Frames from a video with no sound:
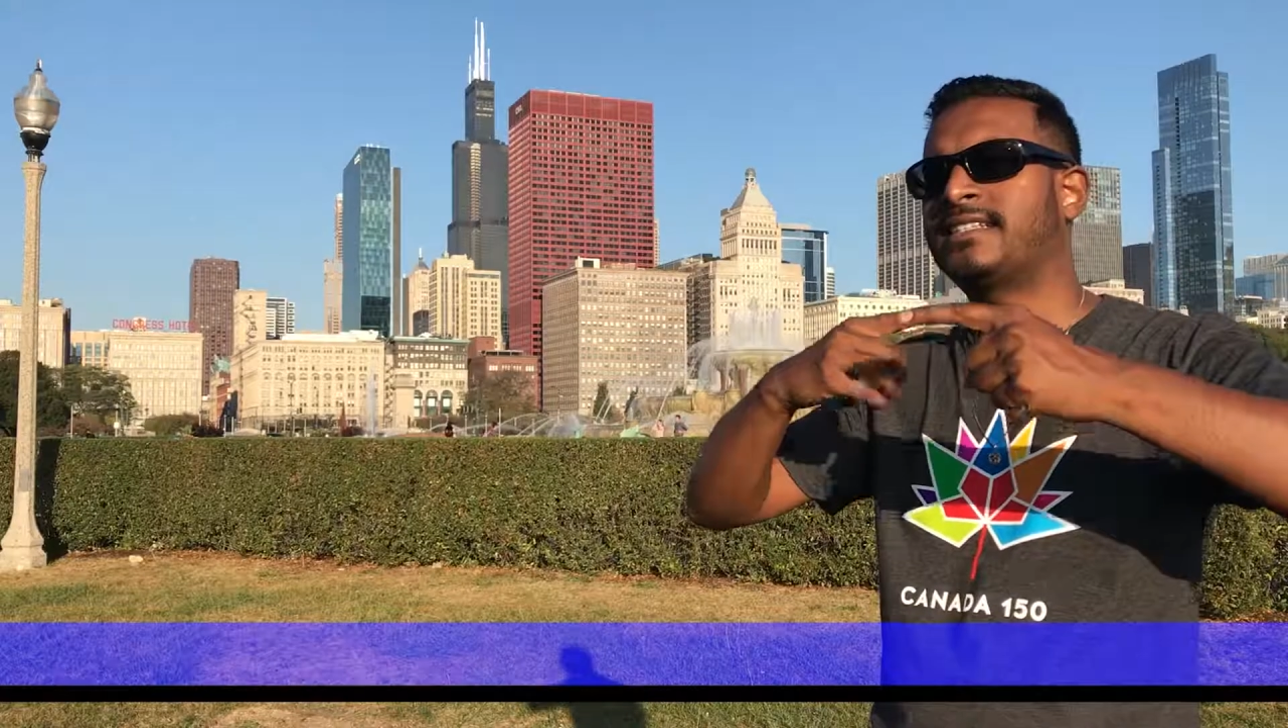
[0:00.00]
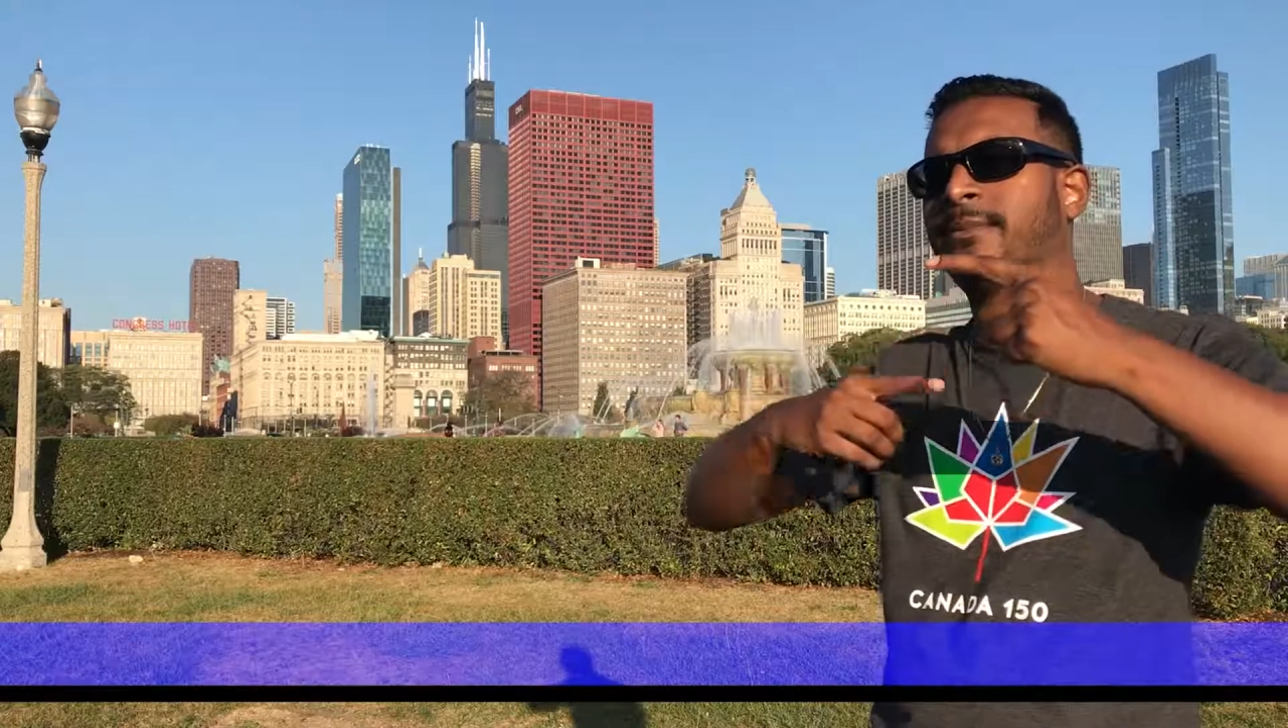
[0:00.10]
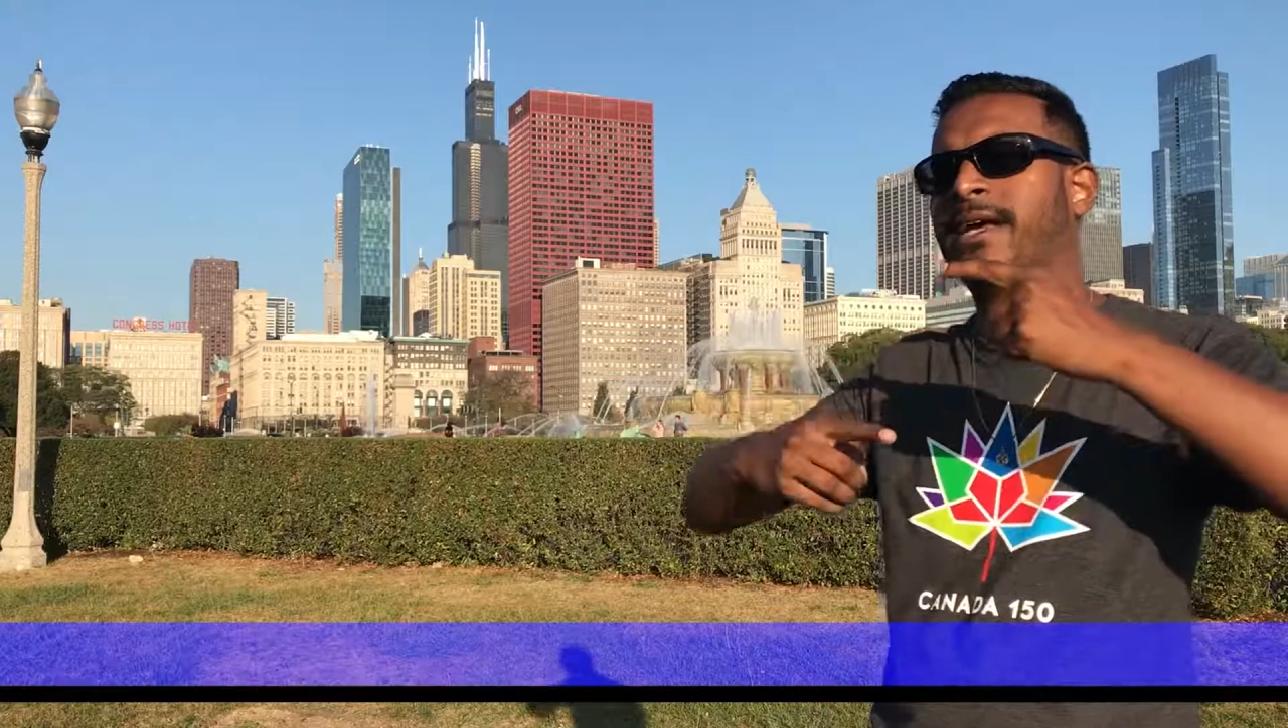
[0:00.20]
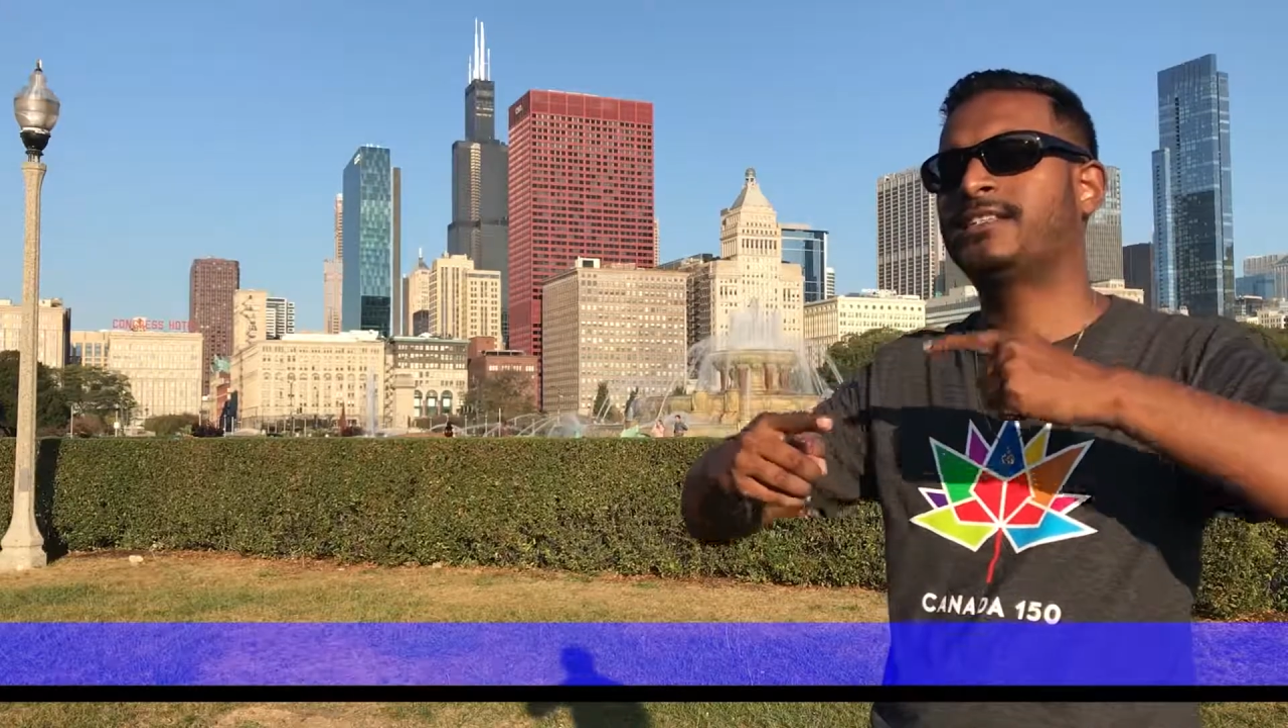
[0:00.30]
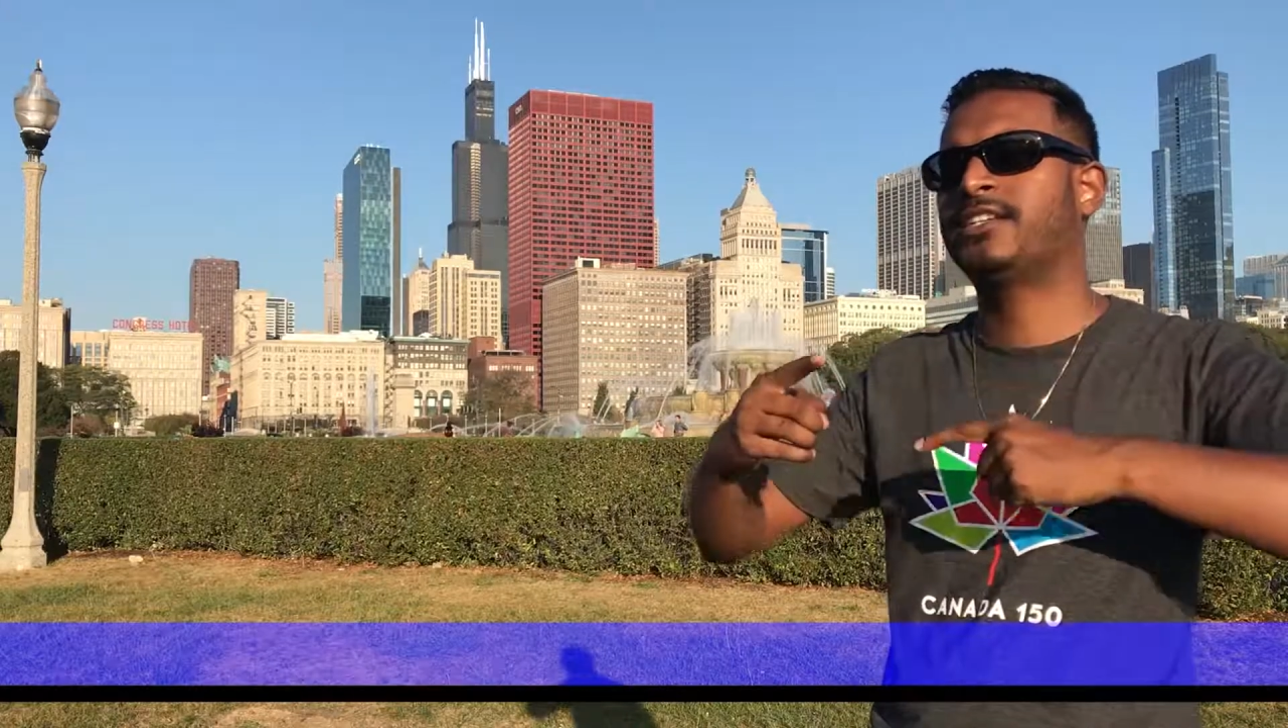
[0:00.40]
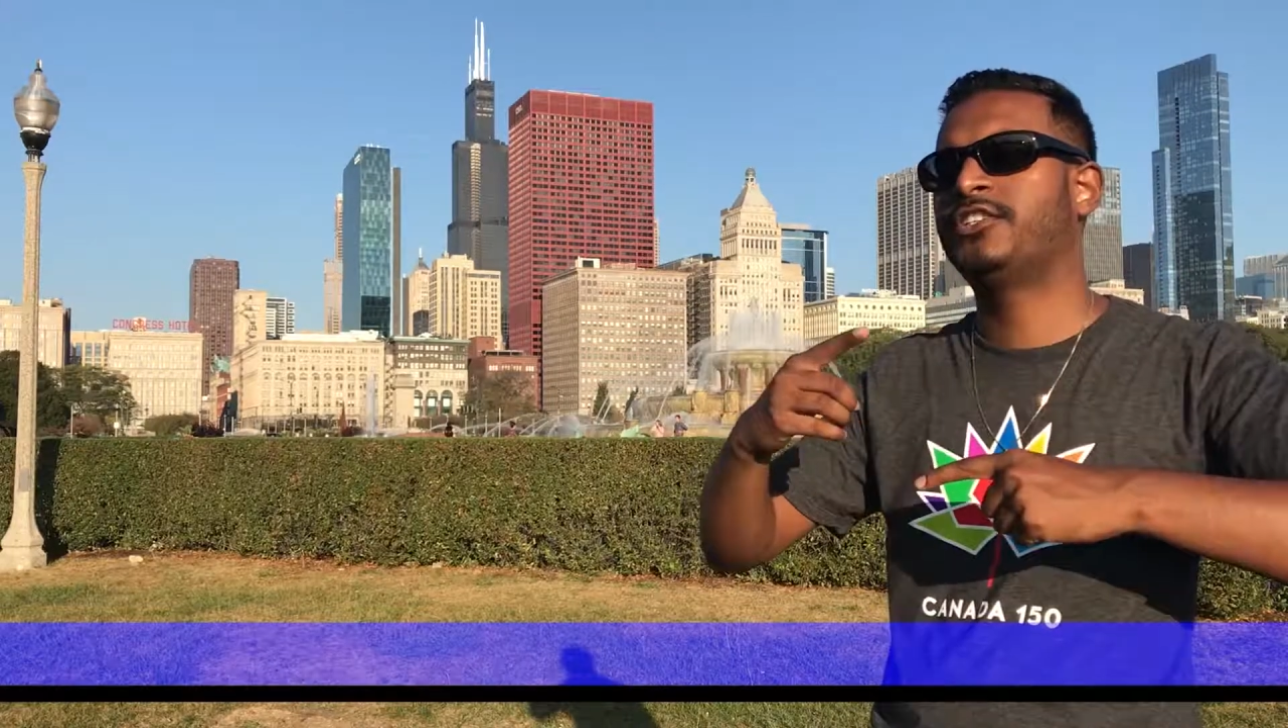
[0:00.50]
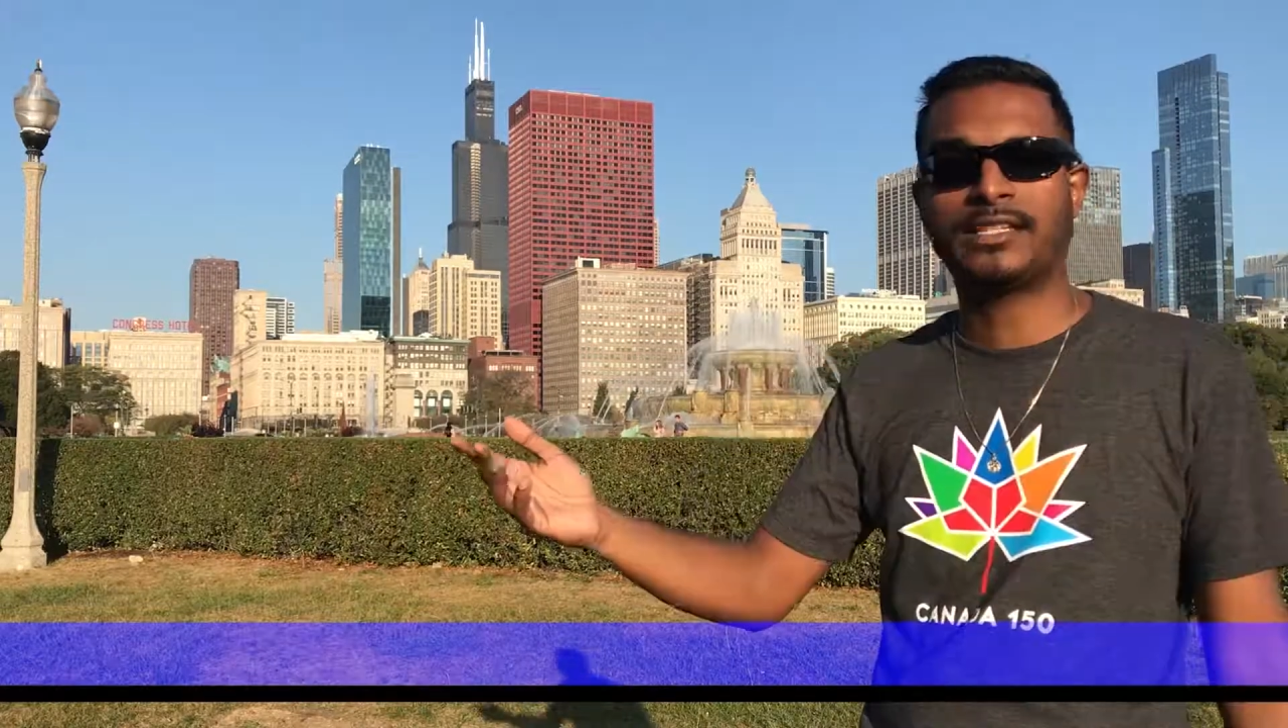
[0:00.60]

the message,